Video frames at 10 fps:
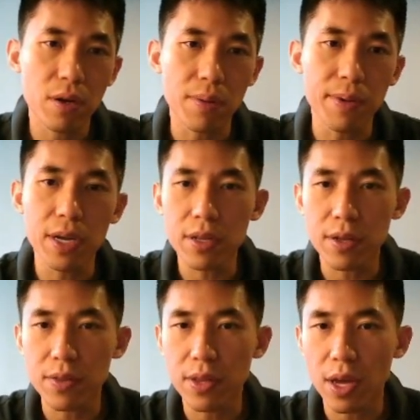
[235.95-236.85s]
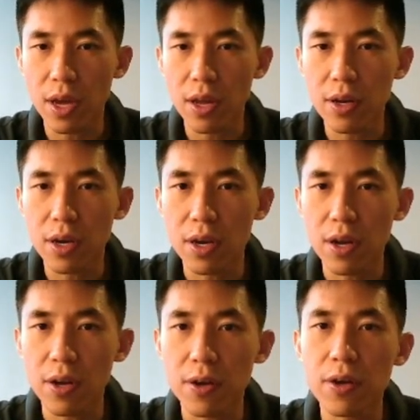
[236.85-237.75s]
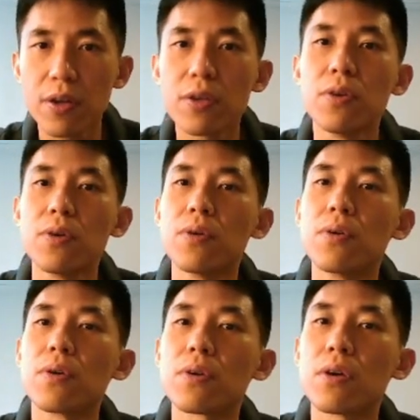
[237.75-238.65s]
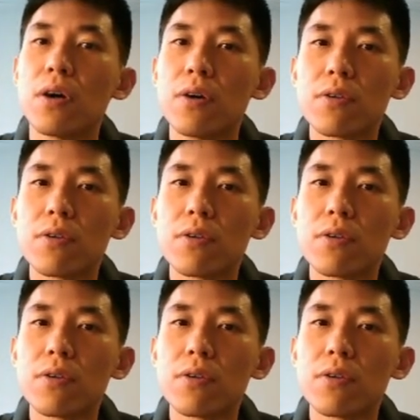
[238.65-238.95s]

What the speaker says: and then you go